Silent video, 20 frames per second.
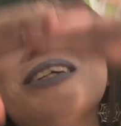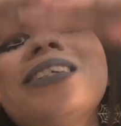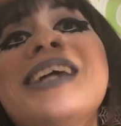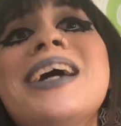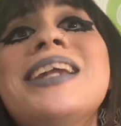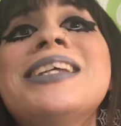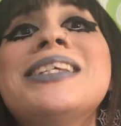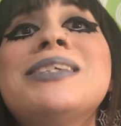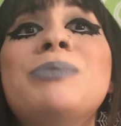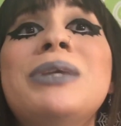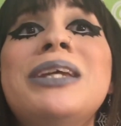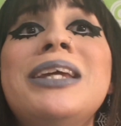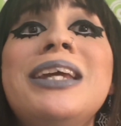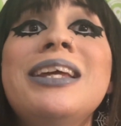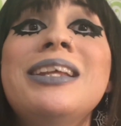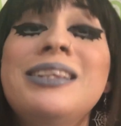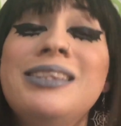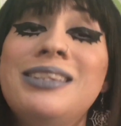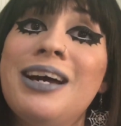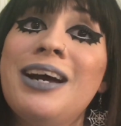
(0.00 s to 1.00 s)
that is
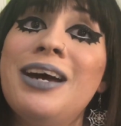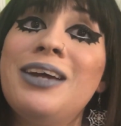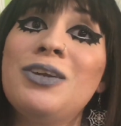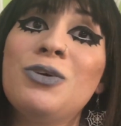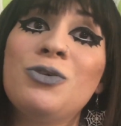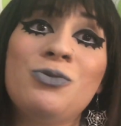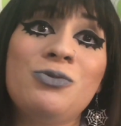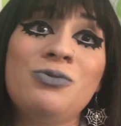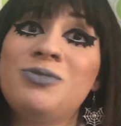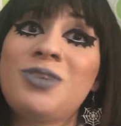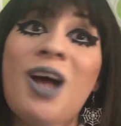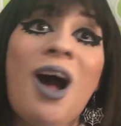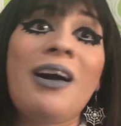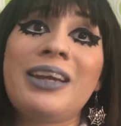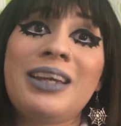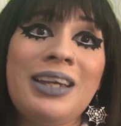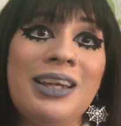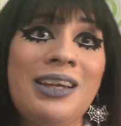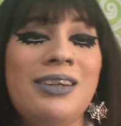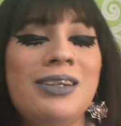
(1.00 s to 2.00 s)
me done
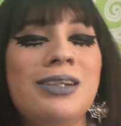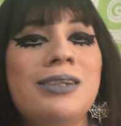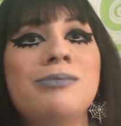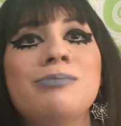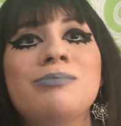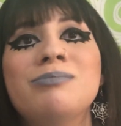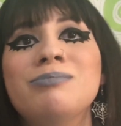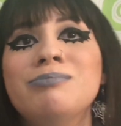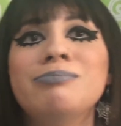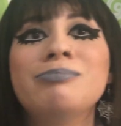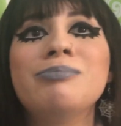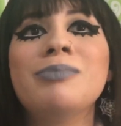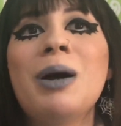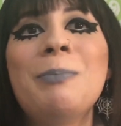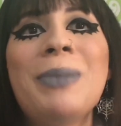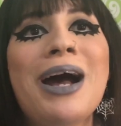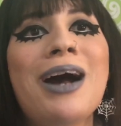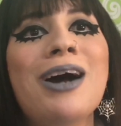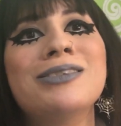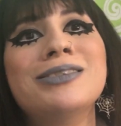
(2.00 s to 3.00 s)
talking
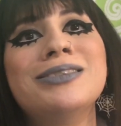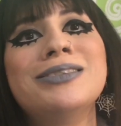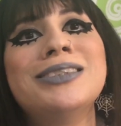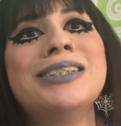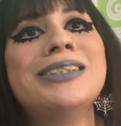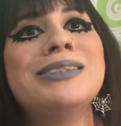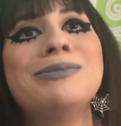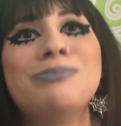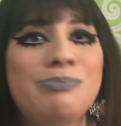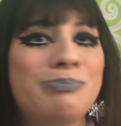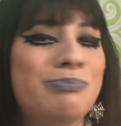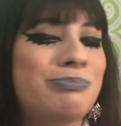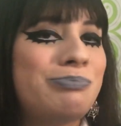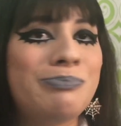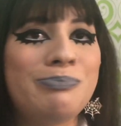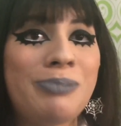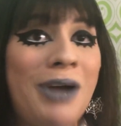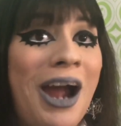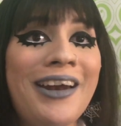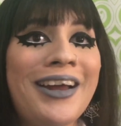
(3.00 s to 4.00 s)
about
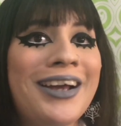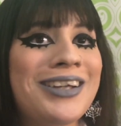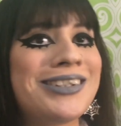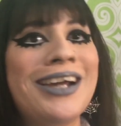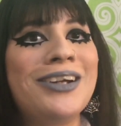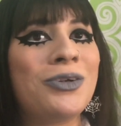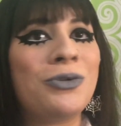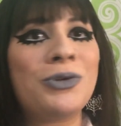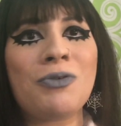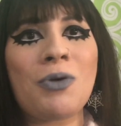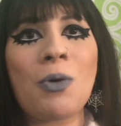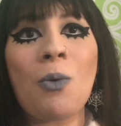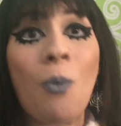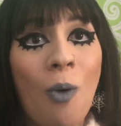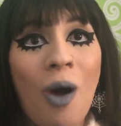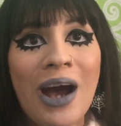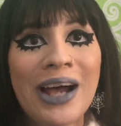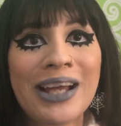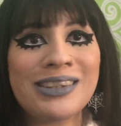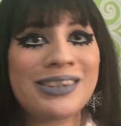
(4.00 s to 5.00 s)
products I don't even
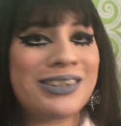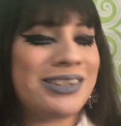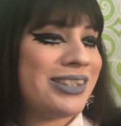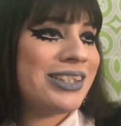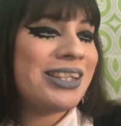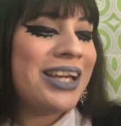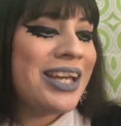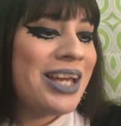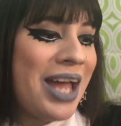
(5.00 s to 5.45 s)
want.